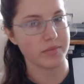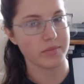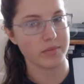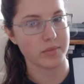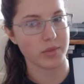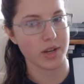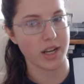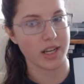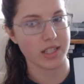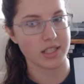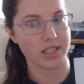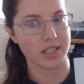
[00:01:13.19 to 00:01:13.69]

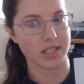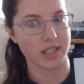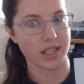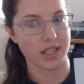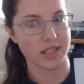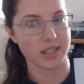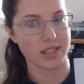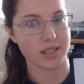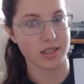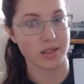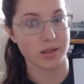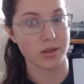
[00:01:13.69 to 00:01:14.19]
fraction
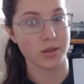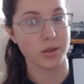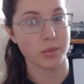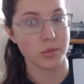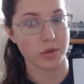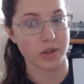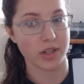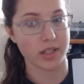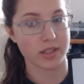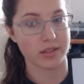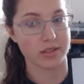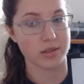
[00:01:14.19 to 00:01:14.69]
that's the
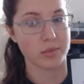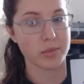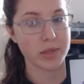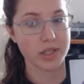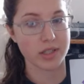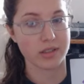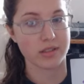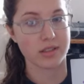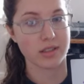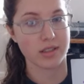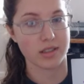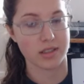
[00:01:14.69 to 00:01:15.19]
numerator is
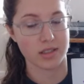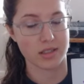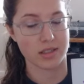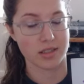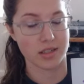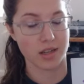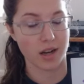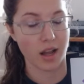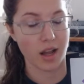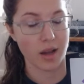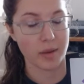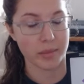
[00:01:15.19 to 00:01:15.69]
bigger than the
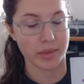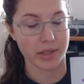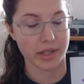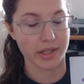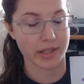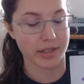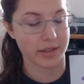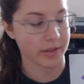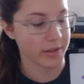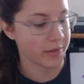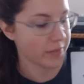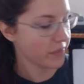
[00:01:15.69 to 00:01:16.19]

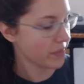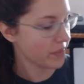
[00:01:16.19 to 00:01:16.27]
denominator.